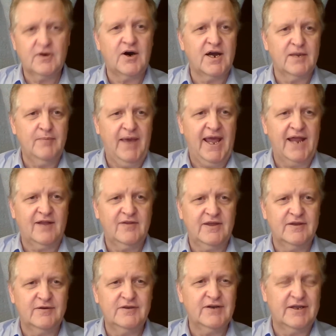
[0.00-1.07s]

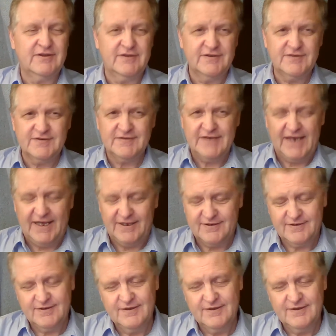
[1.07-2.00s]
automatically. You know, this is not